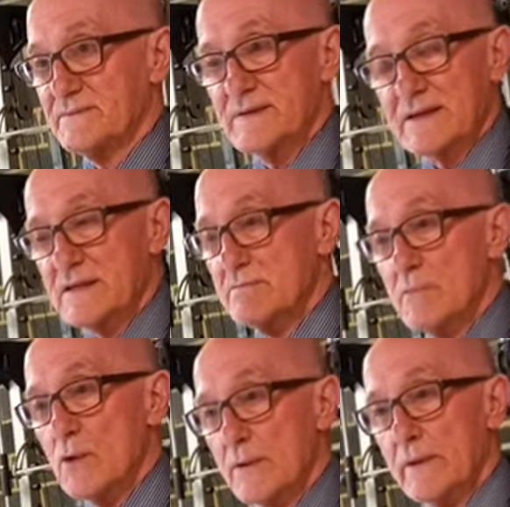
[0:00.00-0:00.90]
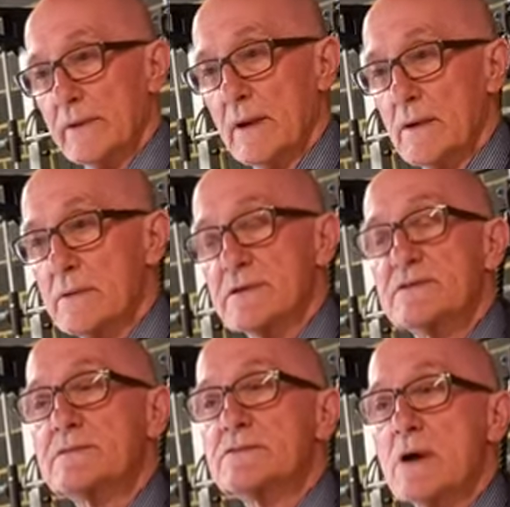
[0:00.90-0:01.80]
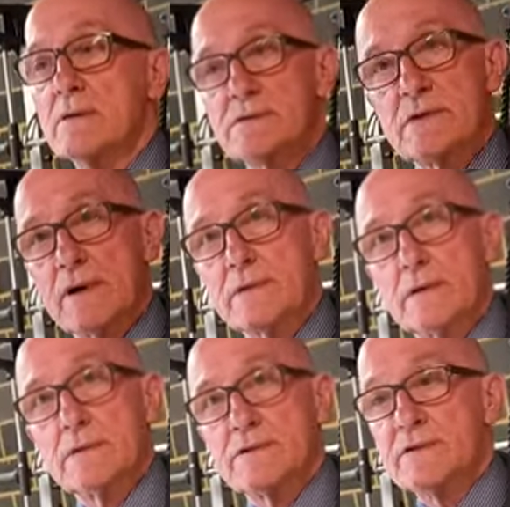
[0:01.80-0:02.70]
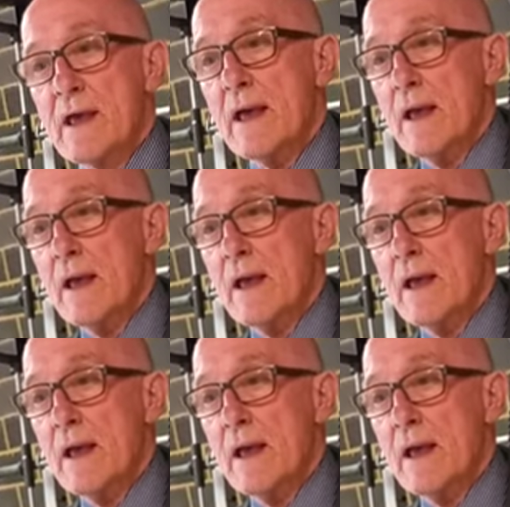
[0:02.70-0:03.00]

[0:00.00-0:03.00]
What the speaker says: fucking moron. He was a child psychologist.